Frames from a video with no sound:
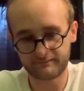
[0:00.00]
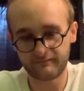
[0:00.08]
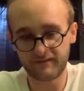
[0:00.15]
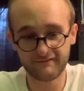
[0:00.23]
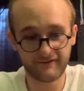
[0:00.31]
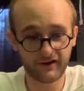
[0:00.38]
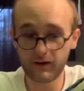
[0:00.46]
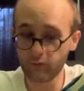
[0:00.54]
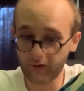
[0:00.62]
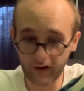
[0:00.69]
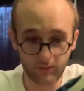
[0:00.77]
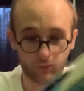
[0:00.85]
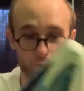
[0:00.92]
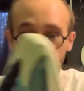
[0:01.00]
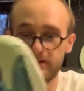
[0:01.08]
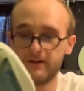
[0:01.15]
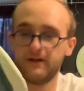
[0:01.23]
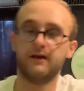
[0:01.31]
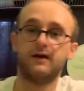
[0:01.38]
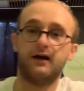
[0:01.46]
Very wearable.
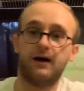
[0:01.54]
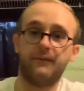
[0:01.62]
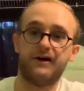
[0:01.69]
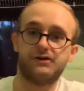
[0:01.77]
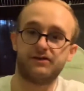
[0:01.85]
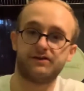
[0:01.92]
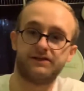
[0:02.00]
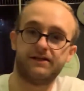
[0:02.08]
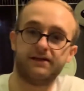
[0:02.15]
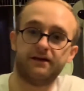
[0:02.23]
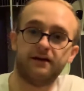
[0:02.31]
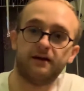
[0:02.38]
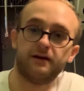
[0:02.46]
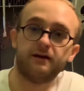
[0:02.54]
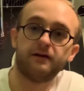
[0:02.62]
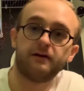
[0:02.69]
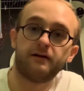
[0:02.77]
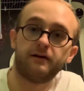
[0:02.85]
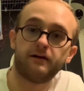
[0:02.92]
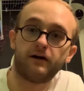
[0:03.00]
As you can see
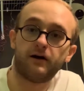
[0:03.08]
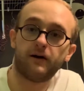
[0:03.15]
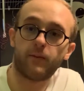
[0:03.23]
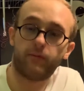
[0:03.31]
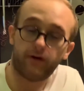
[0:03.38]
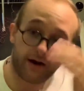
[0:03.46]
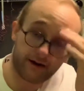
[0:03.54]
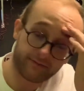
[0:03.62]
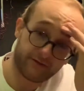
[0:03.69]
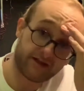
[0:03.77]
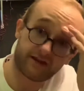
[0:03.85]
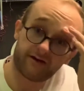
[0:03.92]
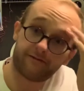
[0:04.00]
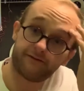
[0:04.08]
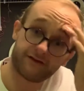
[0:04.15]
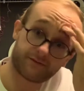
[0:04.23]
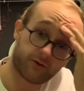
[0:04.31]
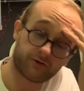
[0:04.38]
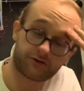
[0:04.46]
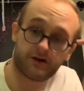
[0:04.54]
on the bottom, you get that
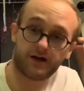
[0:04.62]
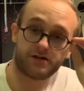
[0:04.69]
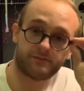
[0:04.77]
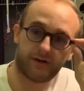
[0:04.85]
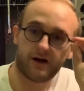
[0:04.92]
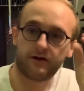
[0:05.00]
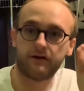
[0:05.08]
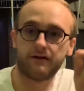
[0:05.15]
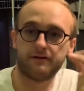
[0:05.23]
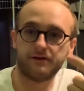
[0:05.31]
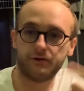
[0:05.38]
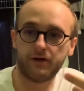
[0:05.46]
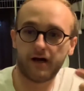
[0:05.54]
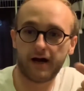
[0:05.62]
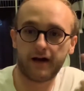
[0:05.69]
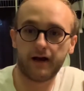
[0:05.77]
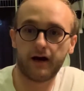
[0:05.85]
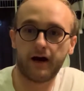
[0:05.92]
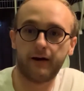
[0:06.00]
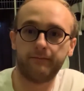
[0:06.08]
fishbone traction pattern, and then you got
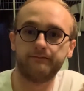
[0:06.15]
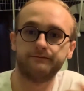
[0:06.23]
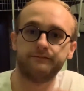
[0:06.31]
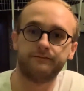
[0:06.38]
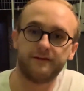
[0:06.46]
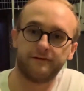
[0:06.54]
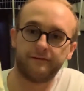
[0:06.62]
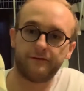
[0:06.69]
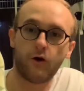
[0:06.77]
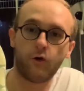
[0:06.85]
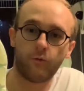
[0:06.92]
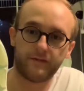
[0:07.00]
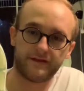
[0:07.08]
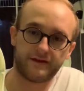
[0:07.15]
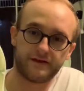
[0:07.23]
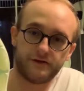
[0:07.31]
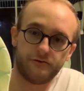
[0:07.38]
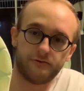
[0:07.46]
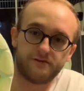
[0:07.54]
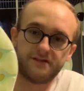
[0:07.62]
the foam that they
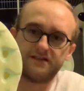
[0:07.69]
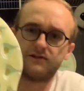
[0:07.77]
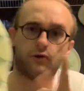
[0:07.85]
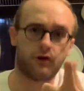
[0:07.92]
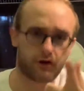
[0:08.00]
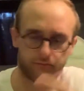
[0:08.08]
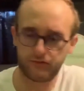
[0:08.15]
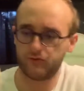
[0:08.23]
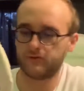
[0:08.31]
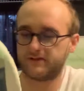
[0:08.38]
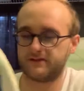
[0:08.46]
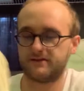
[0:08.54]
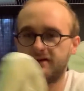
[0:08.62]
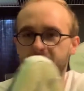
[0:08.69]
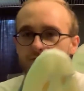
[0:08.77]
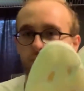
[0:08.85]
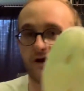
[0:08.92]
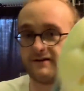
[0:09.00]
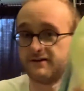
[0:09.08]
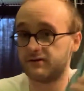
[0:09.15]
use. It's no longer Boost, so that's
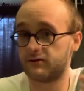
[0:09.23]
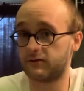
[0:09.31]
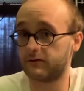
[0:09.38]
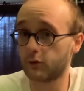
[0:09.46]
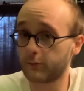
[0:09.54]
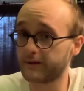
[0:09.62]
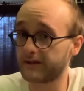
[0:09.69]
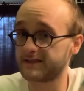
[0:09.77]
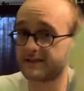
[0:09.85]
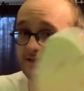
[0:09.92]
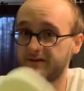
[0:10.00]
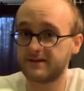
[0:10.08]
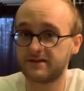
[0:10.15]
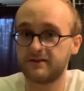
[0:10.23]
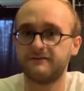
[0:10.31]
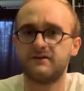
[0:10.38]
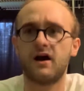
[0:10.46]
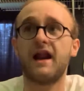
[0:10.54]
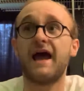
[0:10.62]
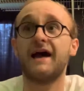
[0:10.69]
why these are a little bit less expensive,
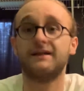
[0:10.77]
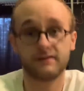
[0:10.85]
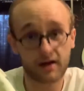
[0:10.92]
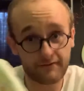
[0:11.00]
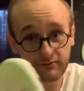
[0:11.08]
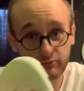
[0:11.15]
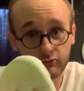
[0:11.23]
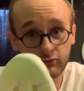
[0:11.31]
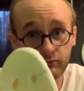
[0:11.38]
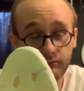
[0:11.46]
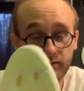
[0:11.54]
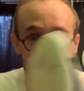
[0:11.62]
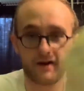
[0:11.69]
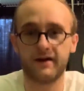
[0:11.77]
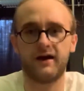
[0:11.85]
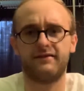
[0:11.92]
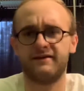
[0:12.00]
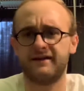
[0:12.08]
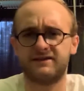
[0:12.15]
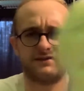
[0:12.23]
not as comfortable, but I
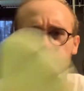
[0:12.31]
think it's